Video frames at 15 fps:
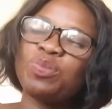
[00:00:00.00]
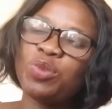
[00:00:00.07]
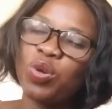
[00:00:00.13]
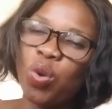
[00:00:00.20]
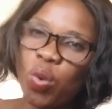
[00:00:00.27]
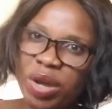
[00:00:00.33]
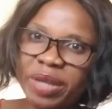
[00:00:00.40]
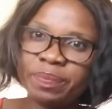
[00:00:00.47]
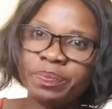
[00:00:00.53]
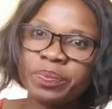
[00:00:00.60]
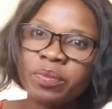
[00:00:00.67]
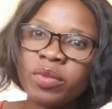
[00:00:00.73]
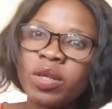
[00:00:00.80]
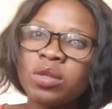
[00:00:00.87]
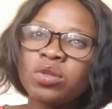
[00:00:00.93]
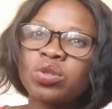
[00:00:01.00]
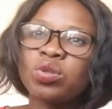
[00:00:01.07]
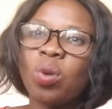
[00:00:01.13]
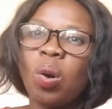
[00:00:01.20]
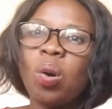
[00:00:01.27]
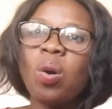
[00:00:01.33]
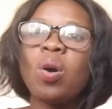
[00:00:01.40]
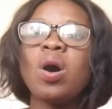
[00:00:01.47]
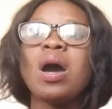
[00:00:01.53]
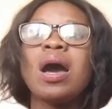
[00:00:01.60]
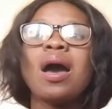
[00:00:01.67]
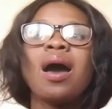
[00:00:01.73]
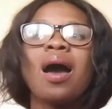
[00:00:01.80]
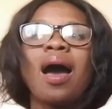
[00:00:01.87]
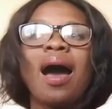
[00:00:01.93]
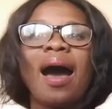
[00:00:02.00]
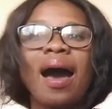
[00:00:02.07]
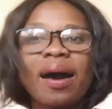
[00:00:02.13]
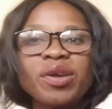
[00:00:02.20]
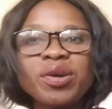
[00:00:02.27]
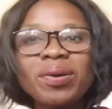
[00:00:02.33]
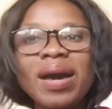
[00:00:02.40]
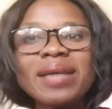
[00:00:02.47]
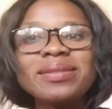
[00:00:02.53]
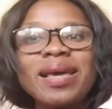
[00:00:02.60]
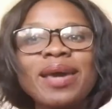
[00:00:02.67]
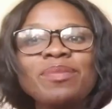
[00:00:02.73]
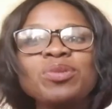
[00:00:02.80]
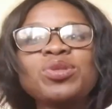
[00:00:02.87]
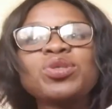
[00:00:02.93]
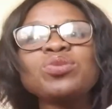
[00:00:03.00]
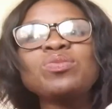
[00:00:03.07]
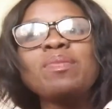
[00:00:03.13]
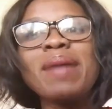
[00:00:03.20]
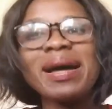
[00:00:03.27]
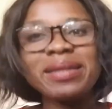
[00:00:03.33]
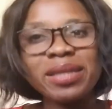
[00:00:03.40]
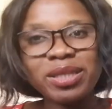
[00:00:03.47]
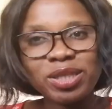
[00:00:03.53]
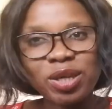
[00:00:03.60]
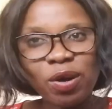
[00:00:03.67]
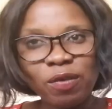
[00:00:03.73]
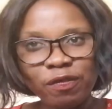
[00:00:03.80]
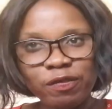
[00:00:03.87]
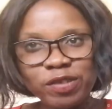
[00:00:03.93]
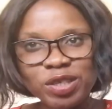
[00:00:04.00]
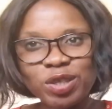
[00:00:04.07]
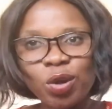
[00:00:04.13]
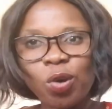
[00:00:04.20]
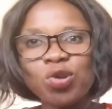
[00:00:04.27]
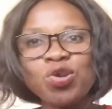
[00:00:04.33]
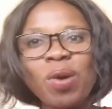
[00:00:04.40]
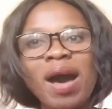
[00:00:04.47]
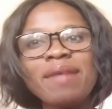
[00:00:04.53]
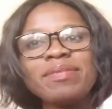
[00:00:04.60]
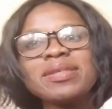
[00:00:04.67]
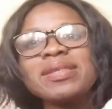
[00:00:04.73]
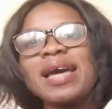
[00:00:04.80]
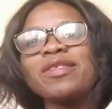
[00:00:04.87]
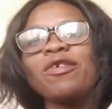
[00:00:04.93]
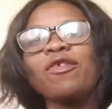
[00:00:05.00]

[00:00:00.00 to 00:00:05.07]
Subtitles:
going. So are you guys able to manage conflict? Or you have this kind